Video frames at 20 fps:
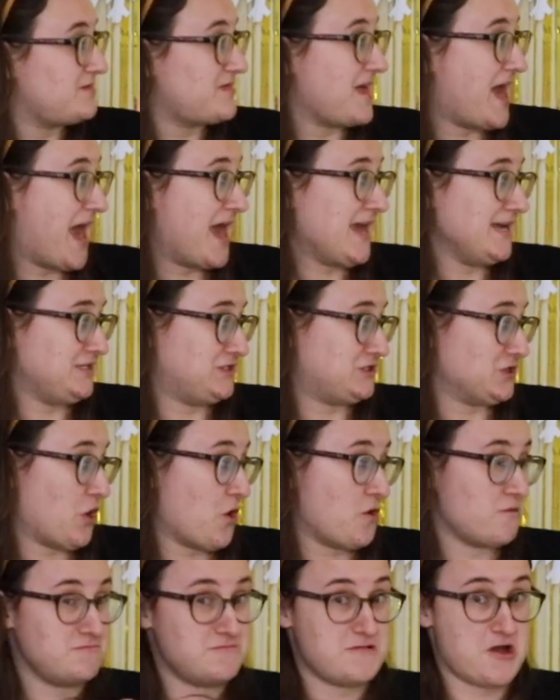They
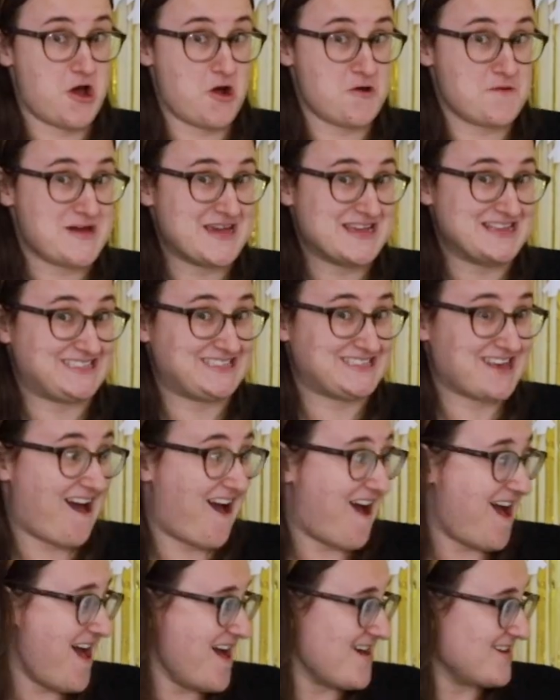don't know it's
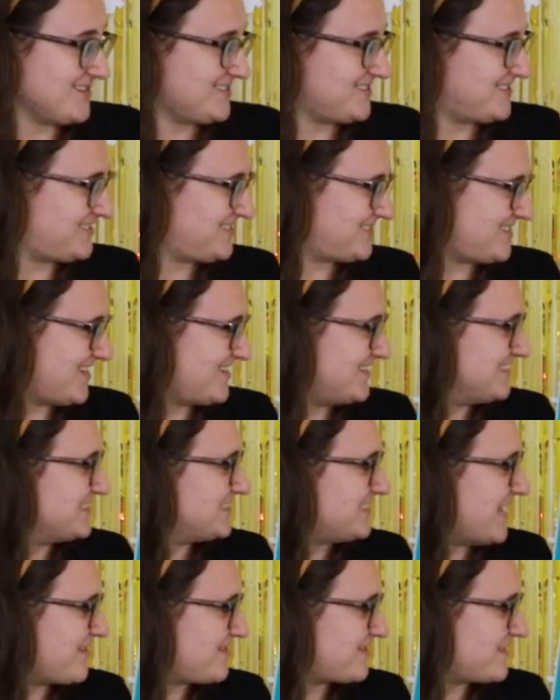us,
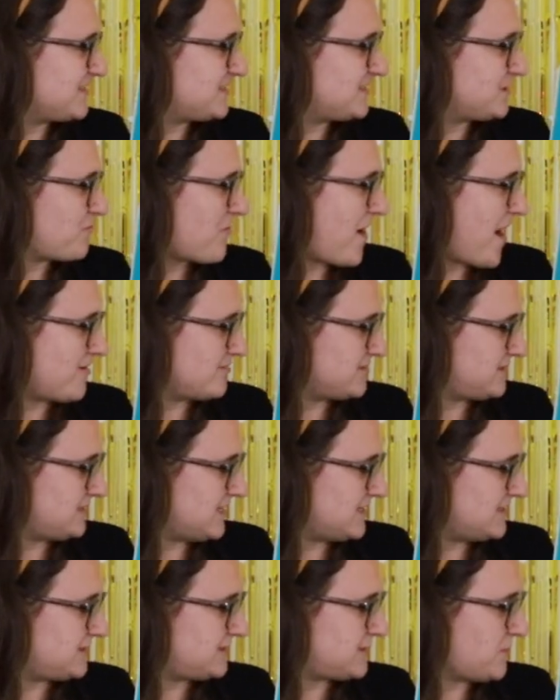said the sprouts
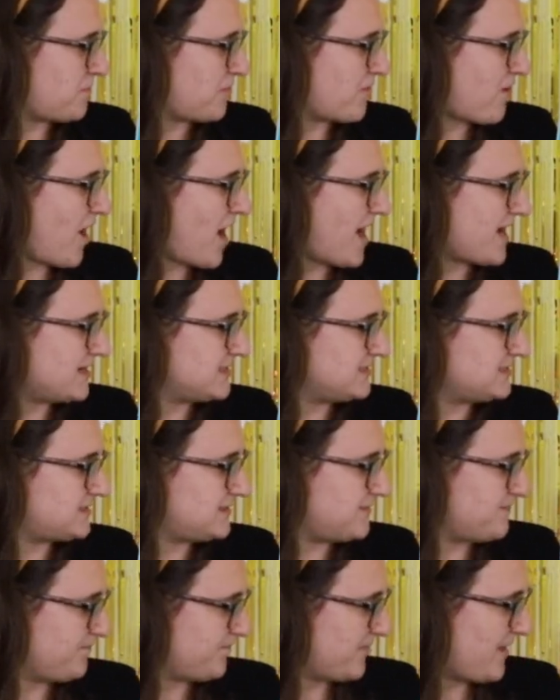in
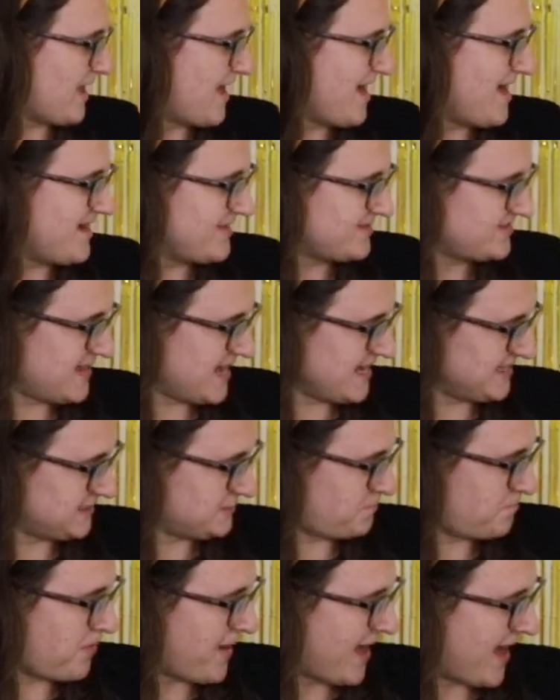surprise.
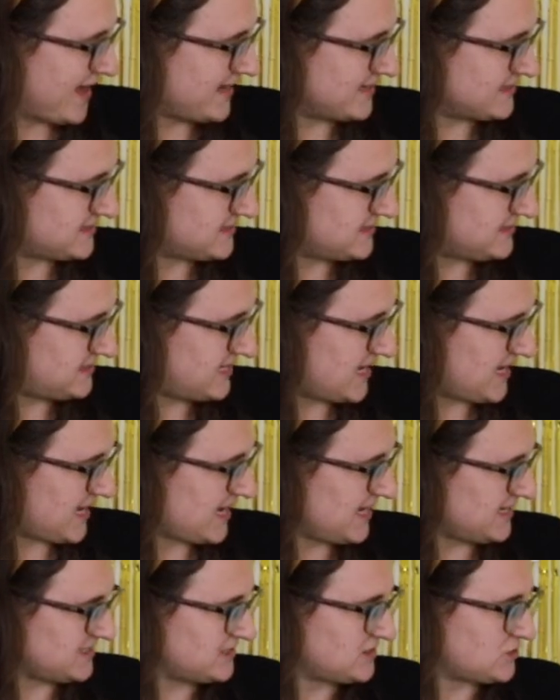This pink
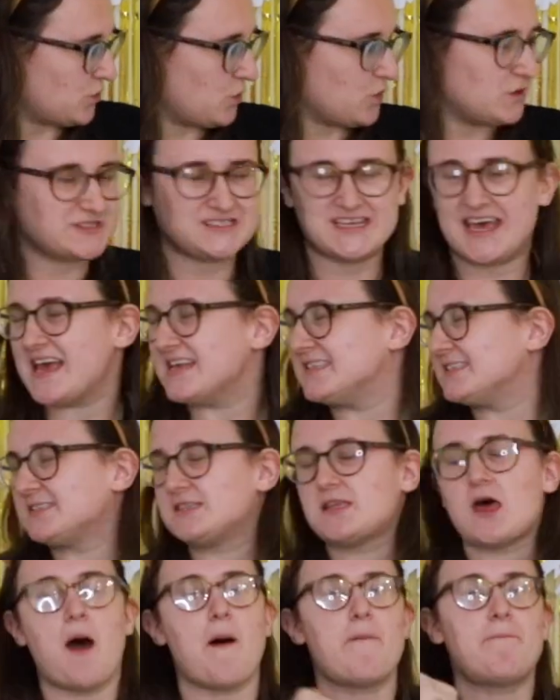sticky sauce
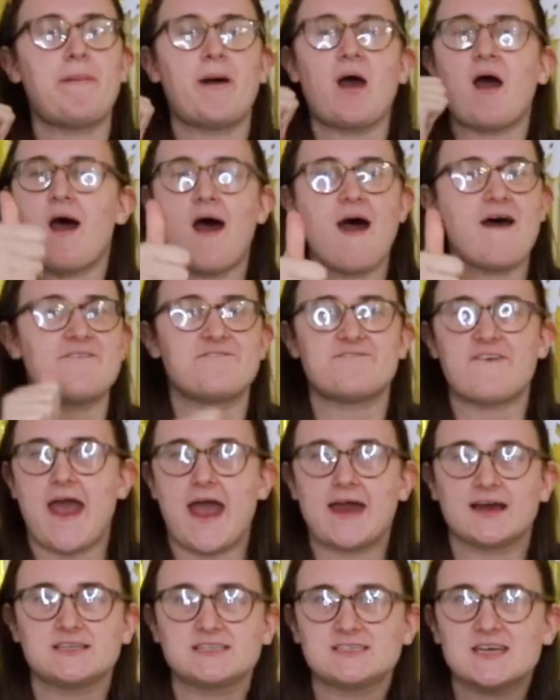is the
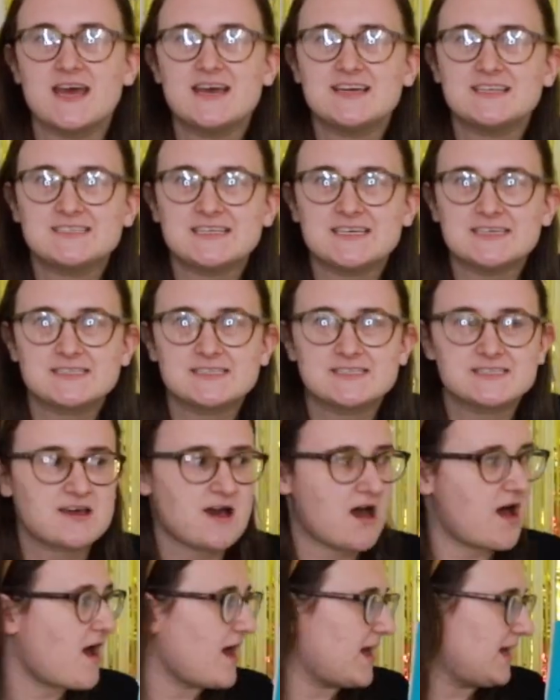perfect
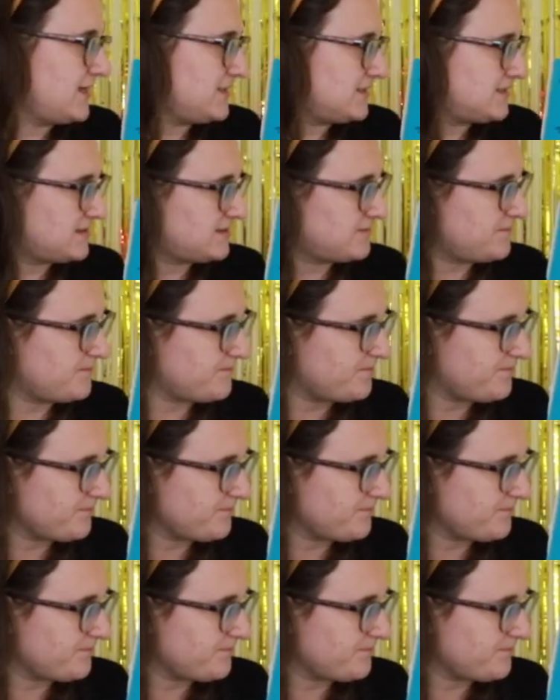disguise.